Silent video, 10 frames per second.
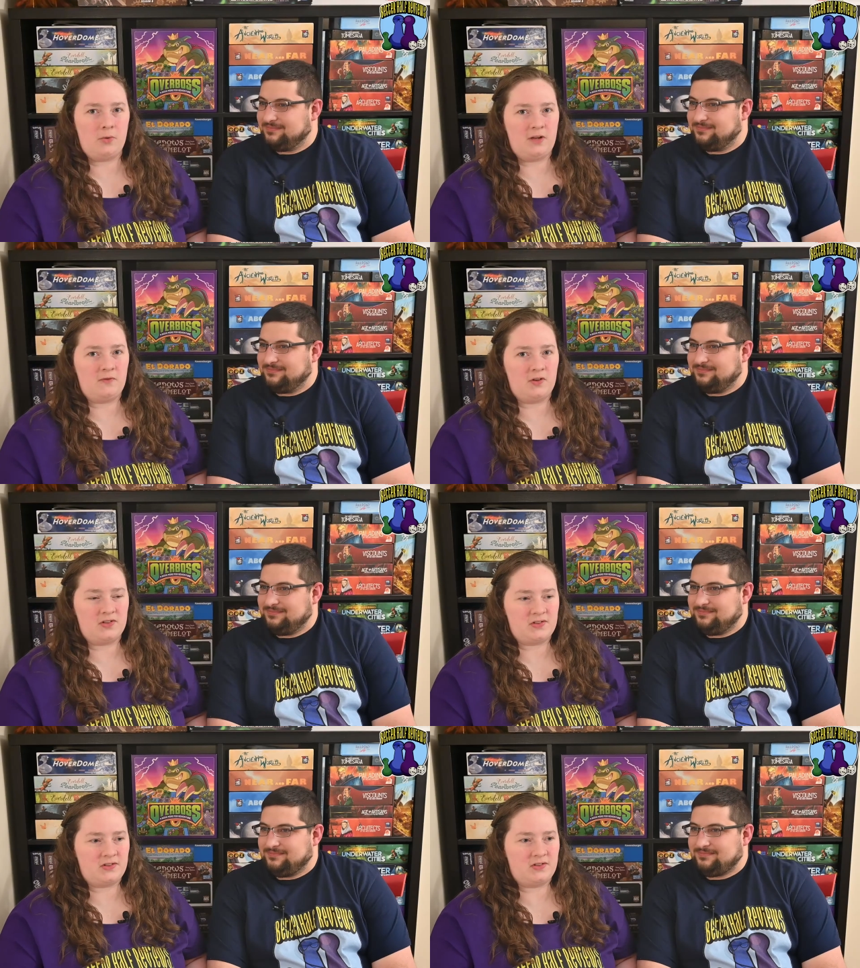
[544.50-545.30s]
Speaker 1: when I
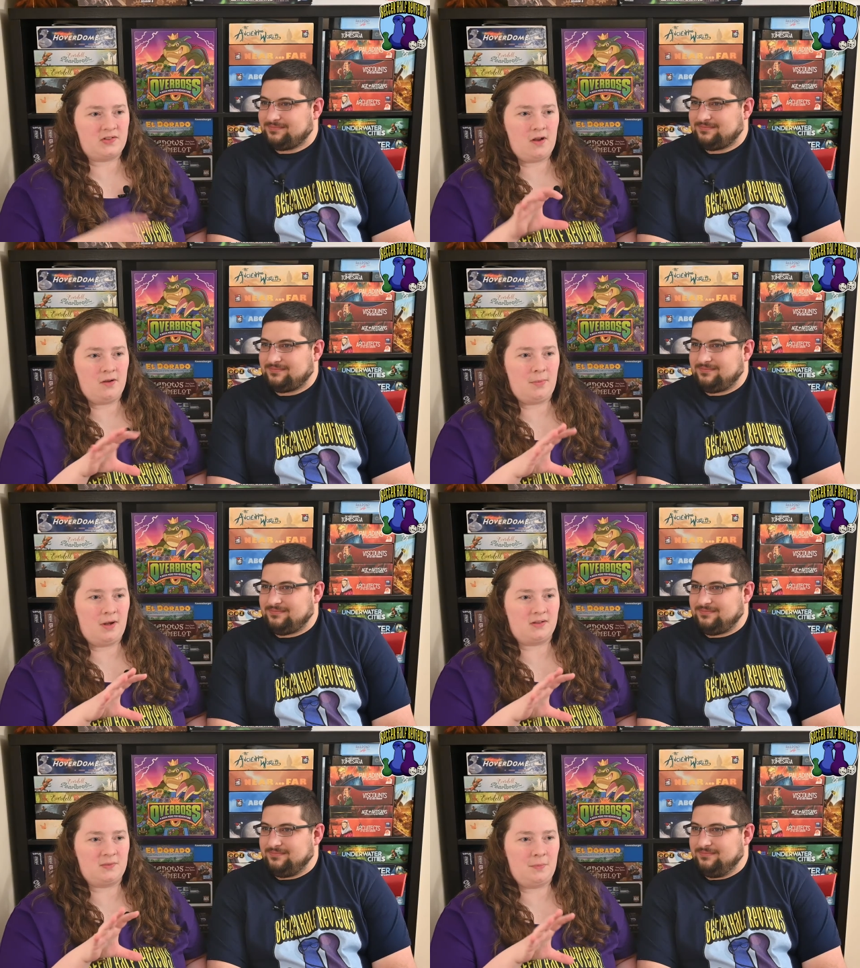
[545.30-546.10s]
first saw
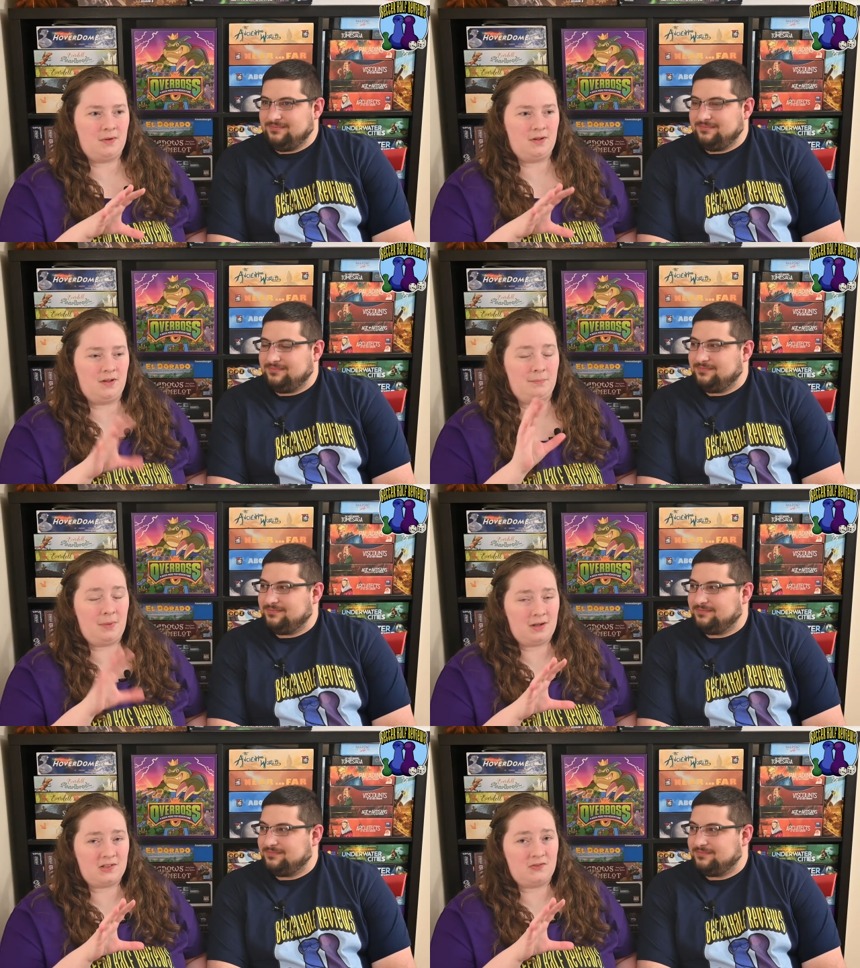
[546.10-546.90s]
a
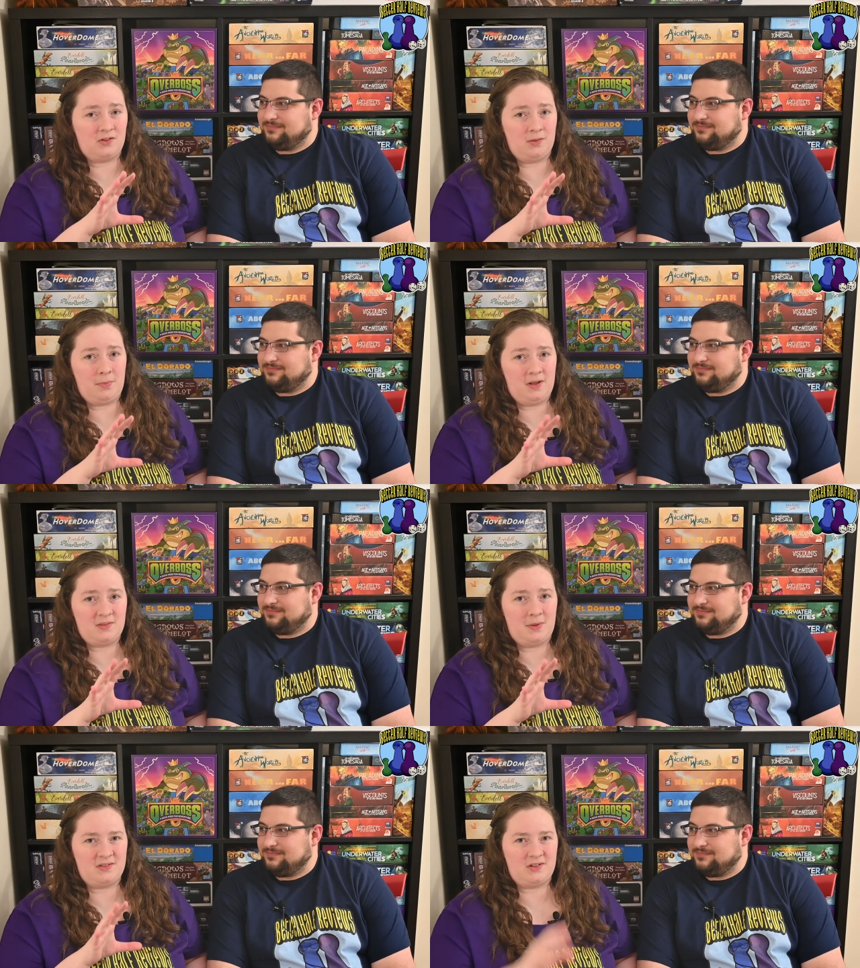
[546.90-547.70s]
box for Boss
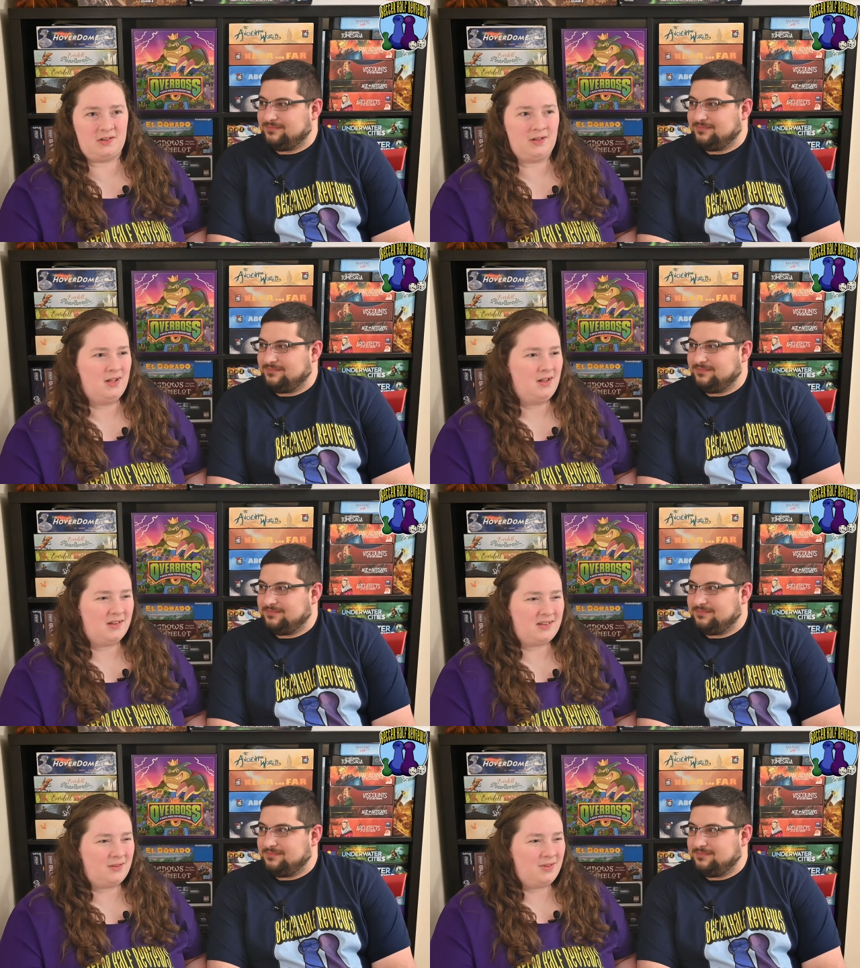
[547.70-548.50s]
Monster,
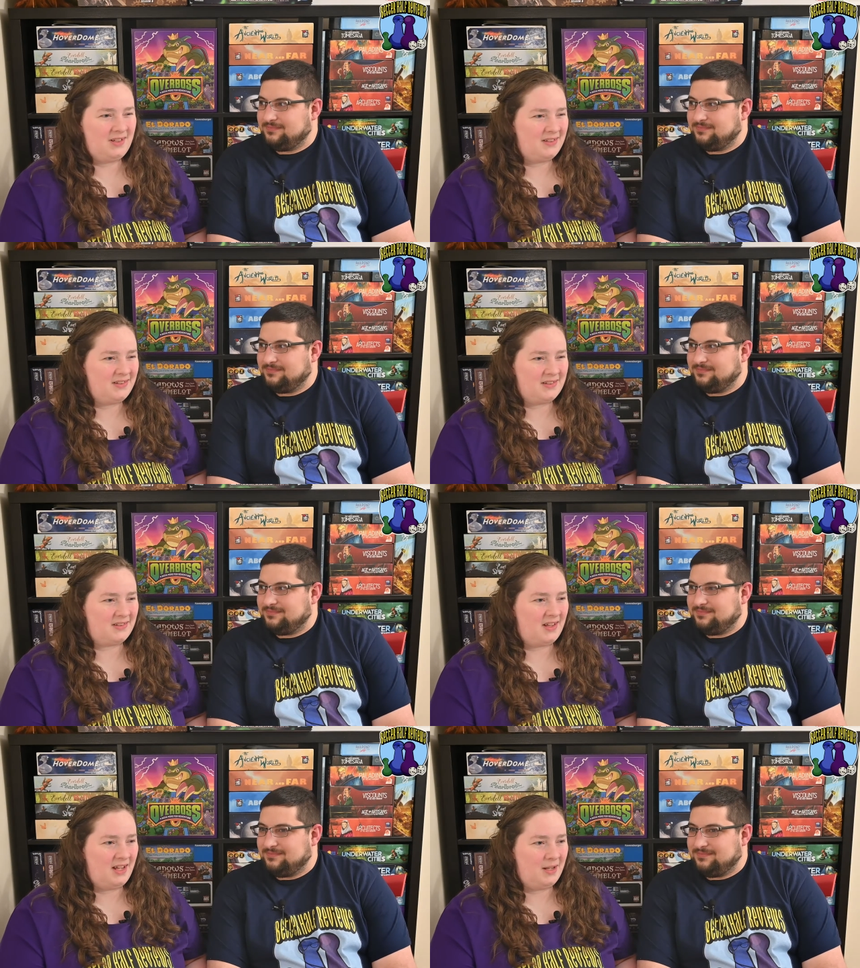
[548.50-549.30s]
it's like, what is this
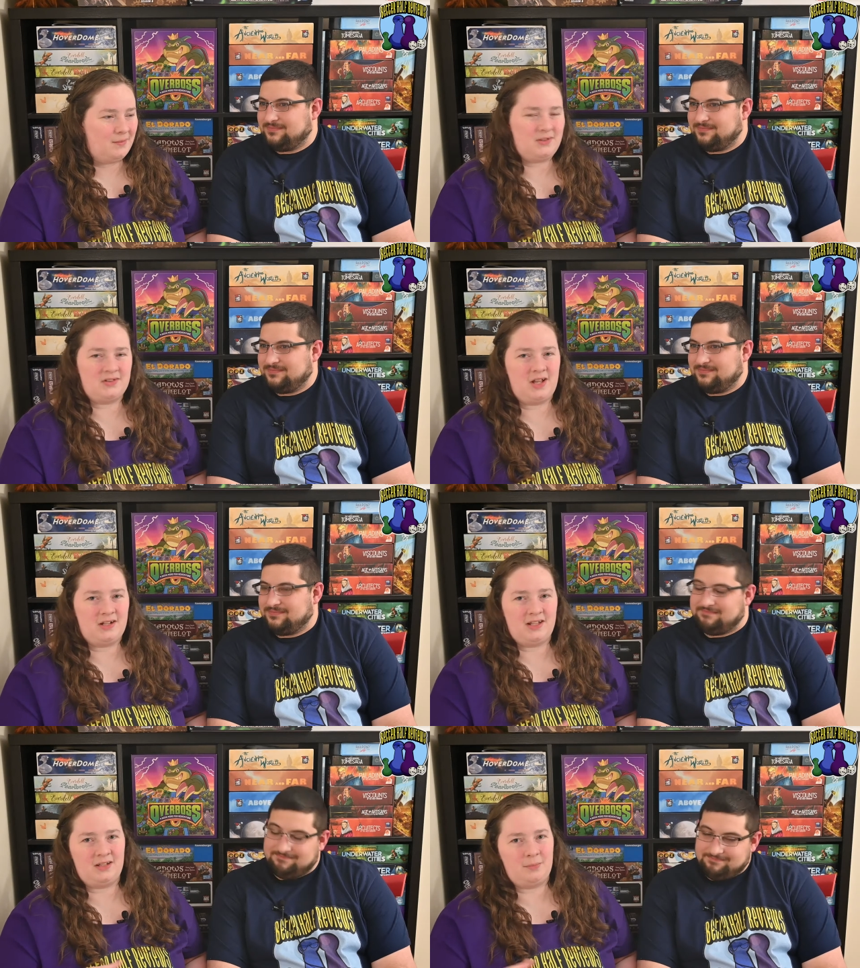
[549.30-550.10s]
game? And just kind of
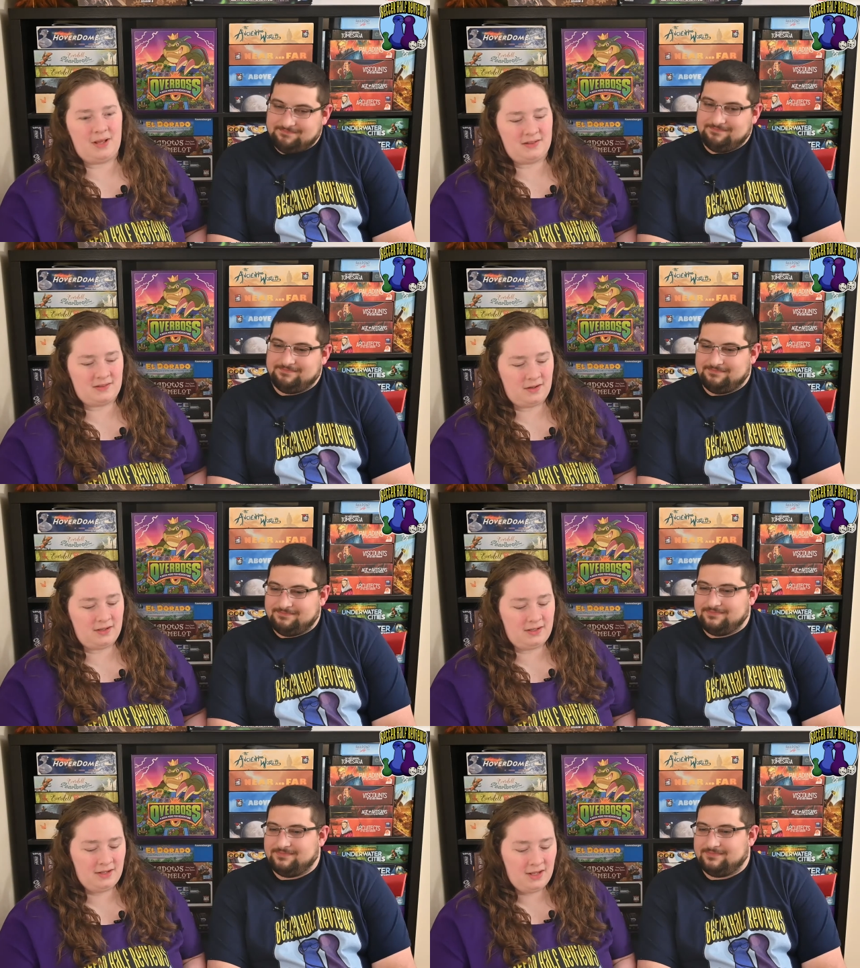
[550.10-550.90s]
like passed on
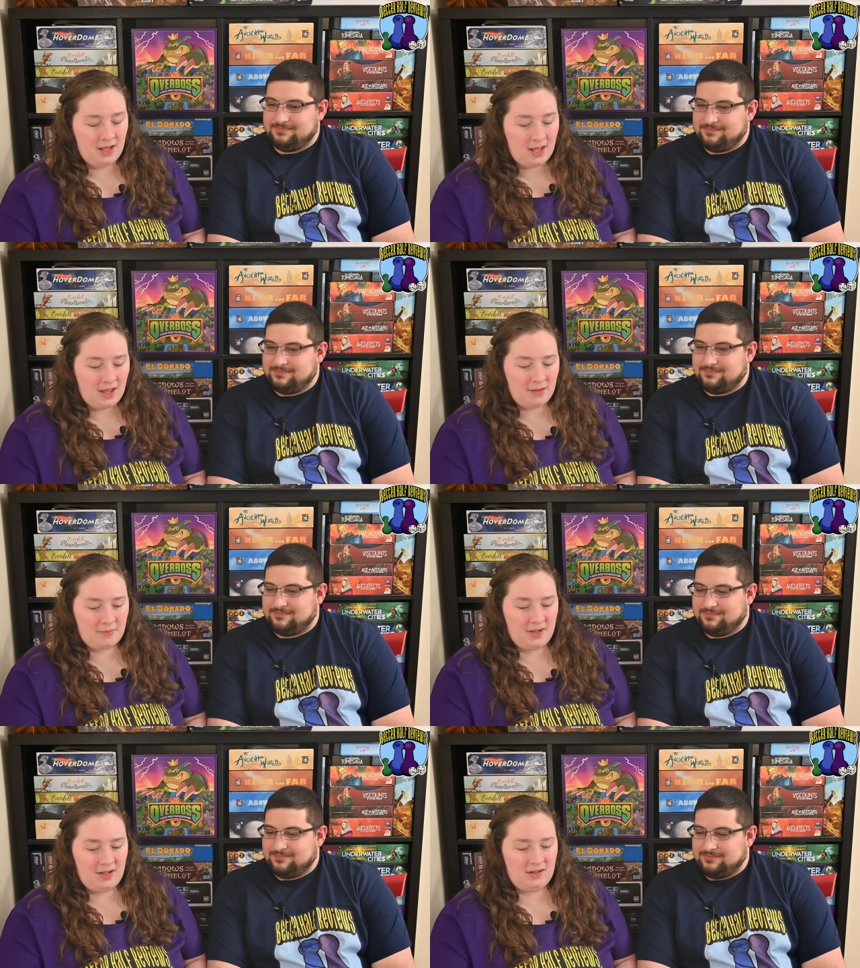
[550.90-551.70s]
it.
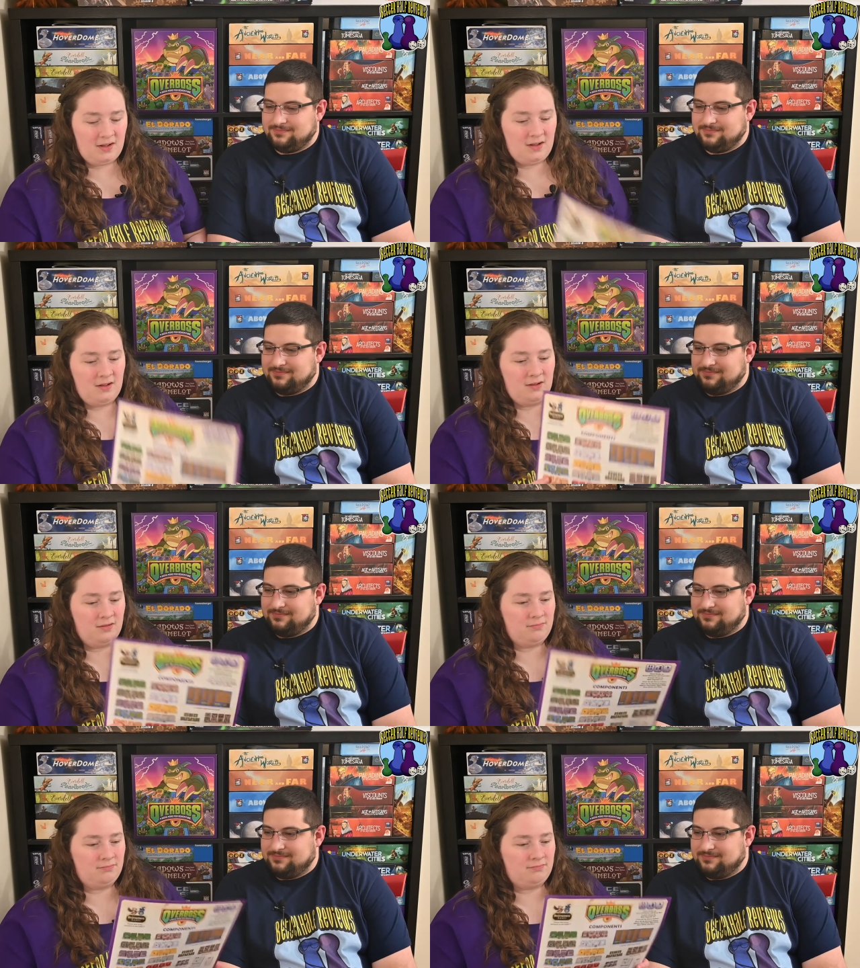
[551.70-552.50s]
But
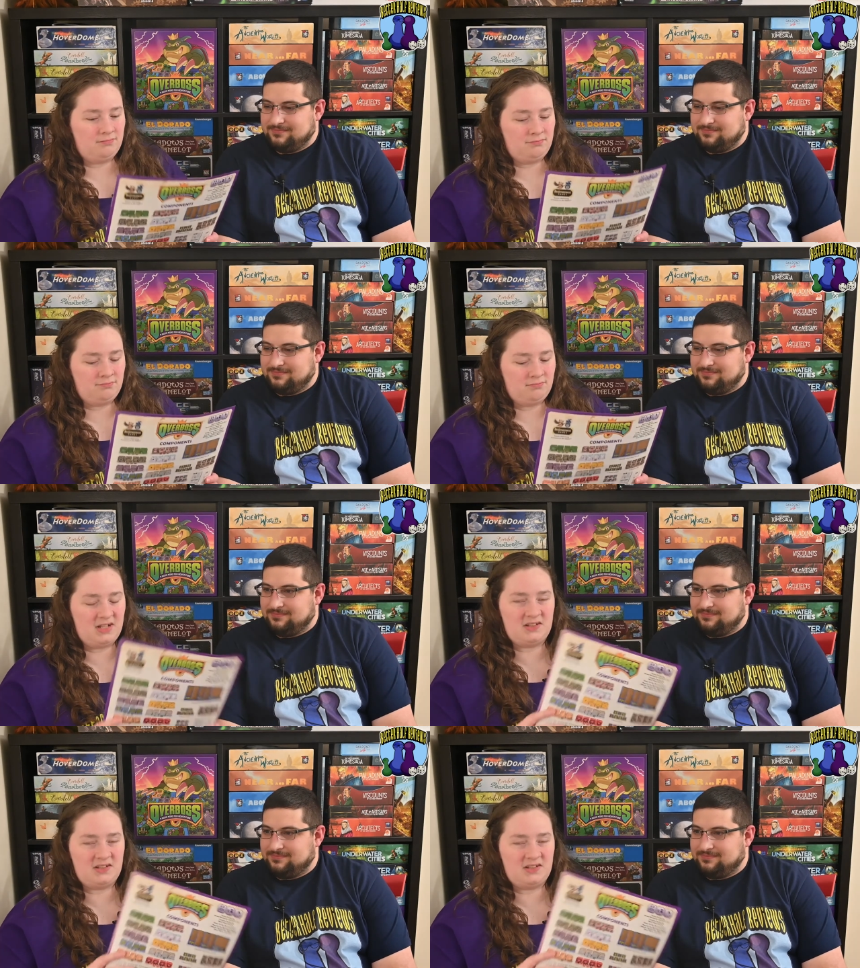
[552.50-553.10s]
it's